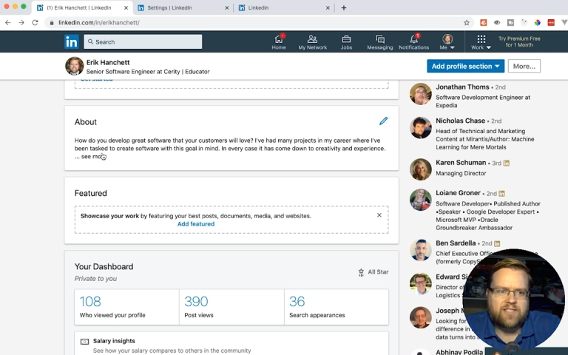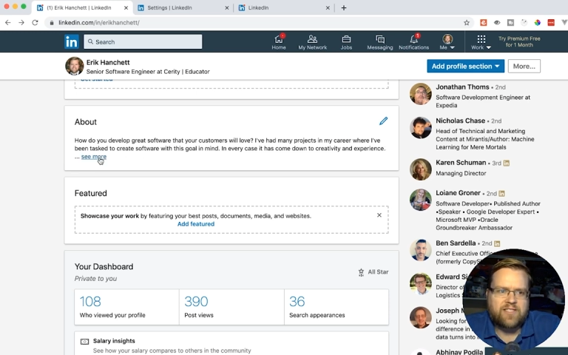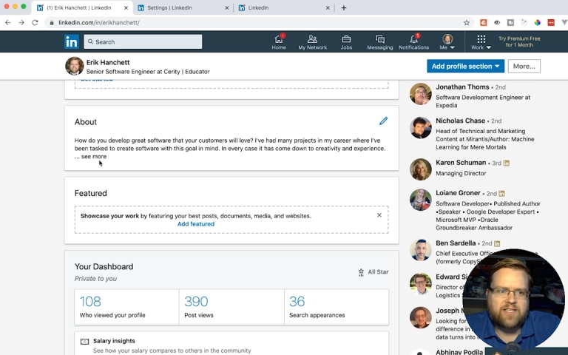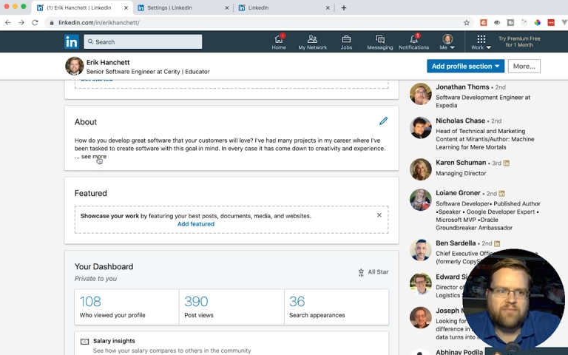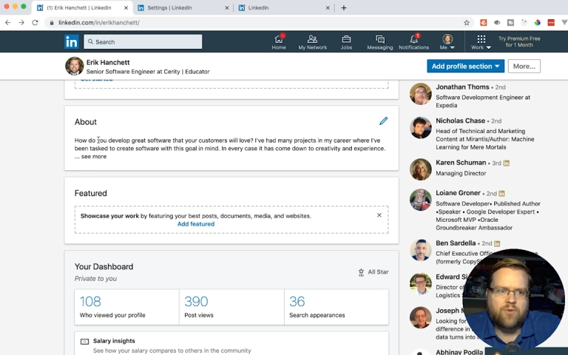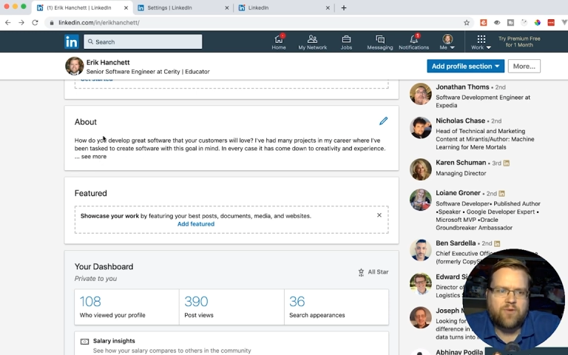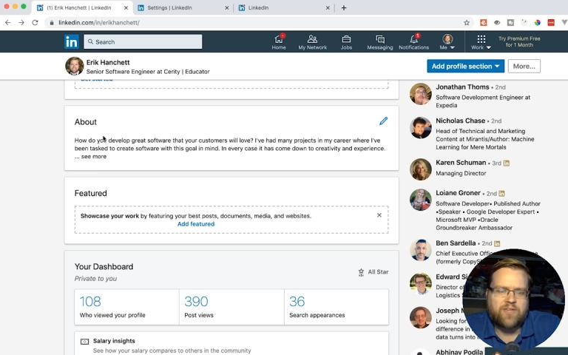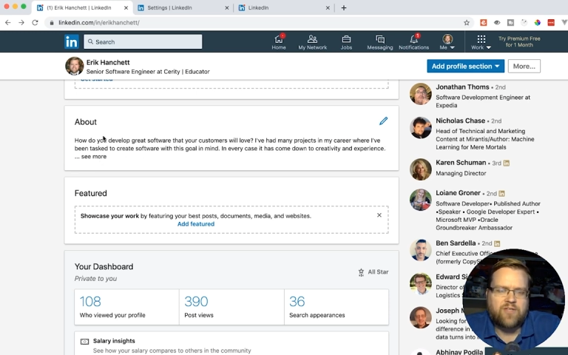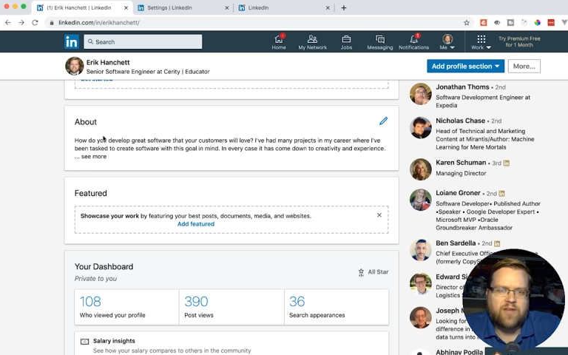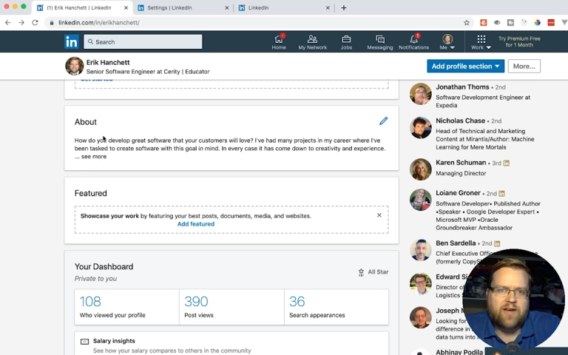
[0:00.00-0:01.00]
see more
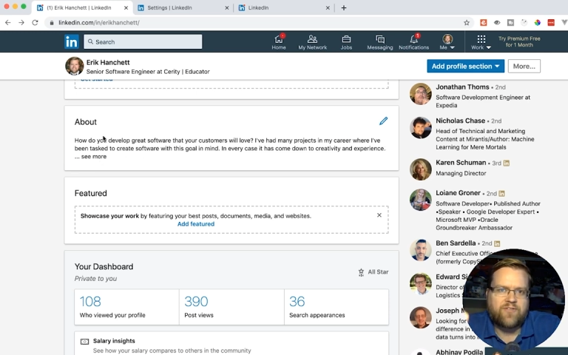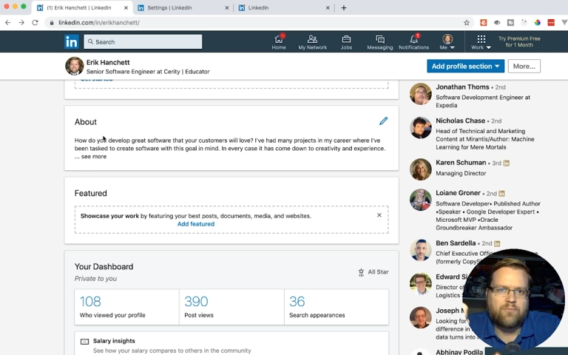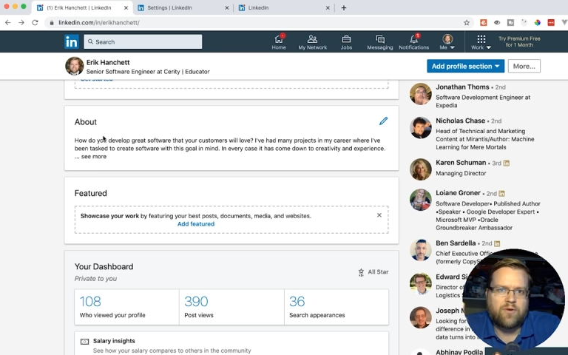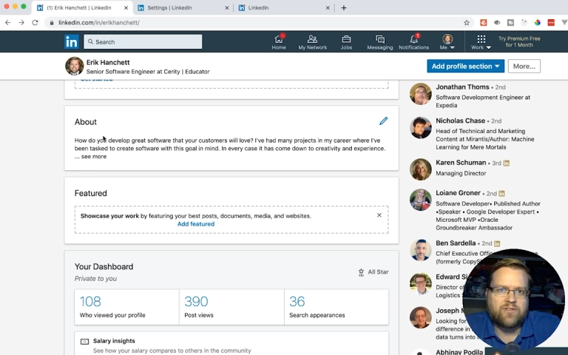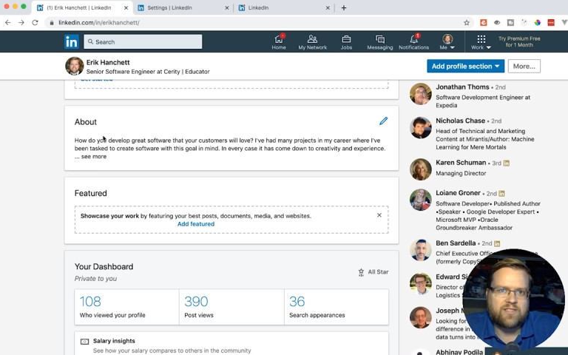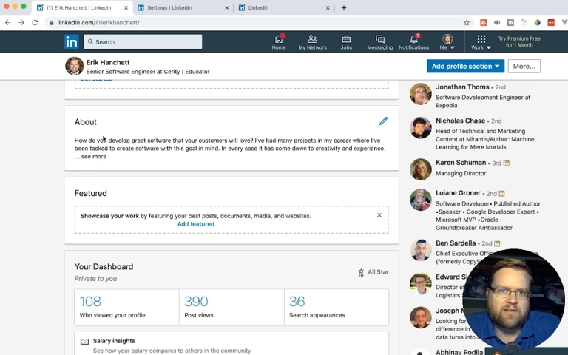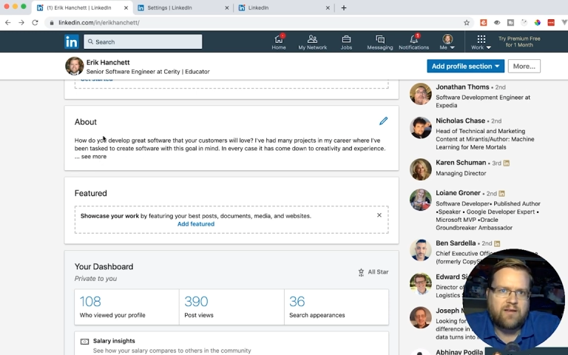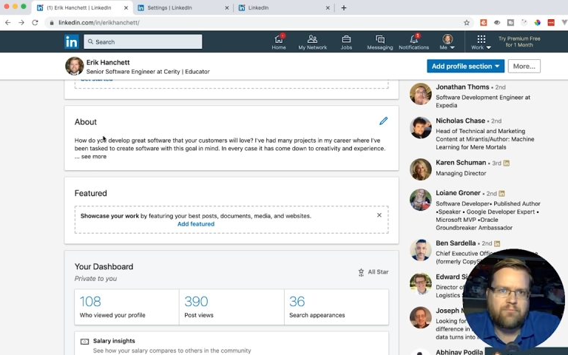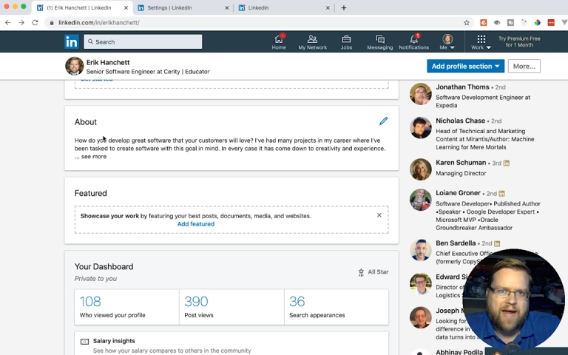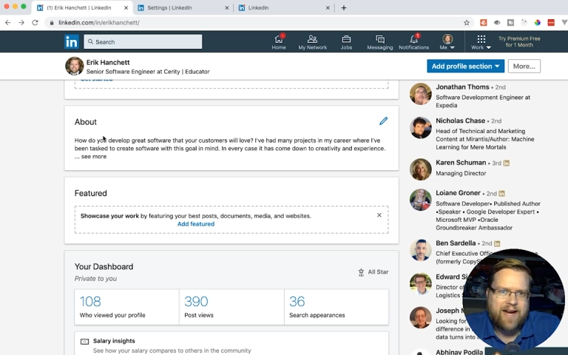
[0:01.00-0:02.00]
that you have the most
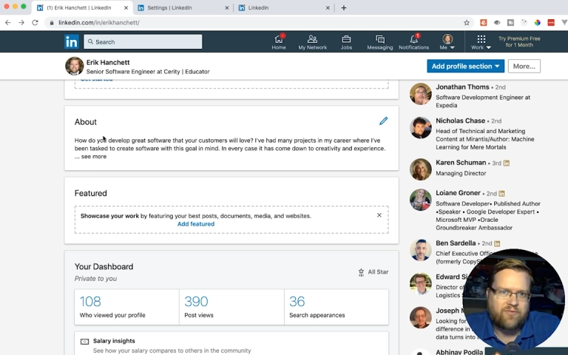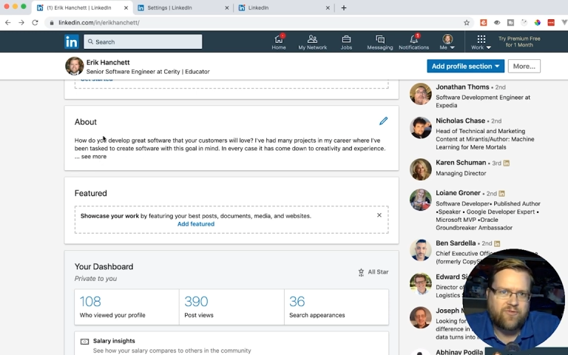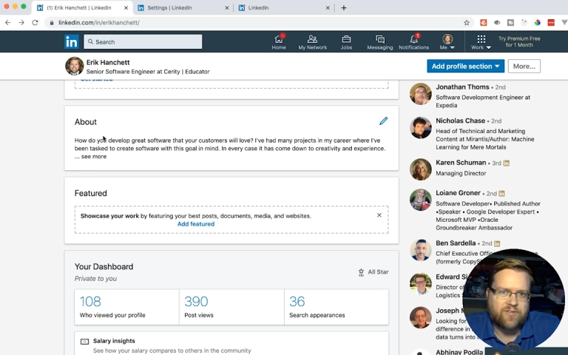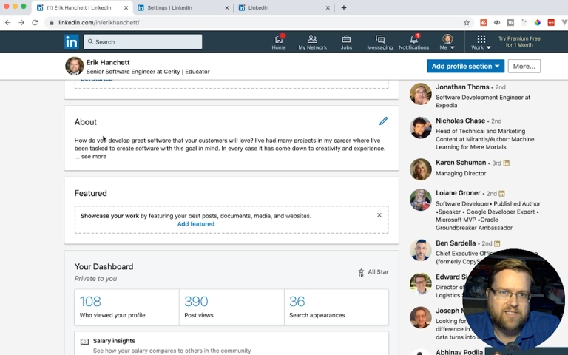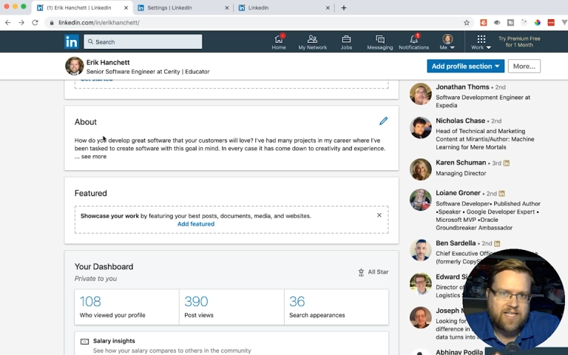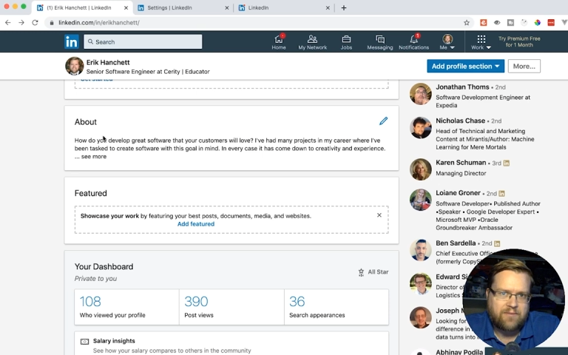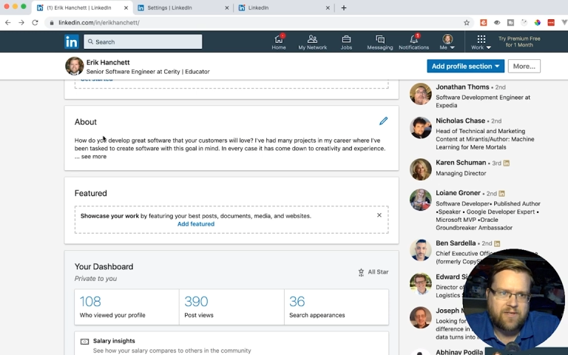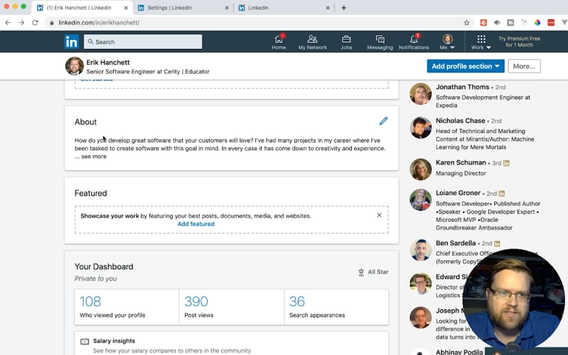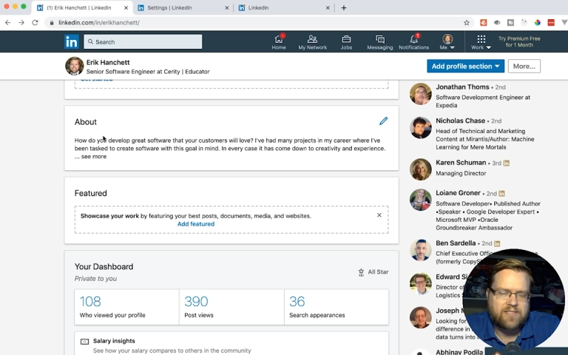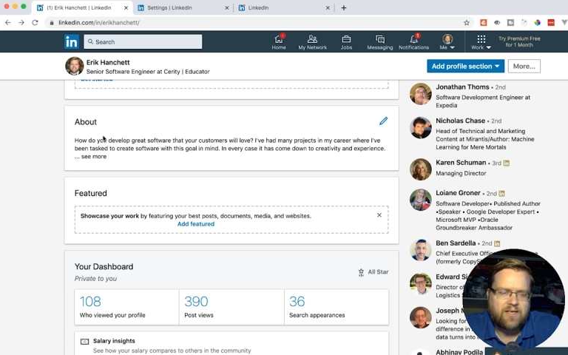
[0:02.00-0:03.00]
impactful
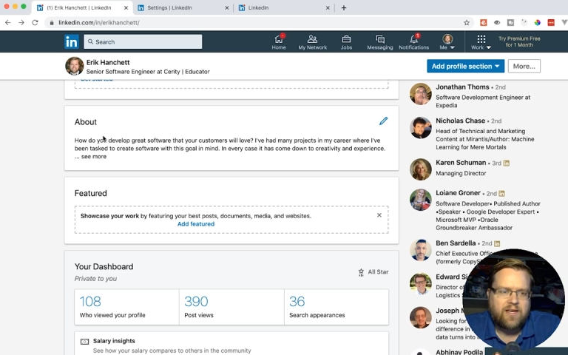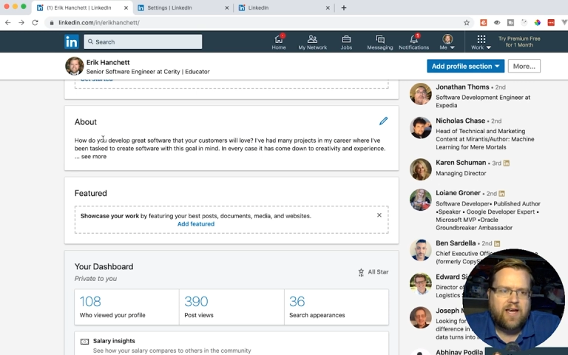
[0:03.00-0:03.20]
statements.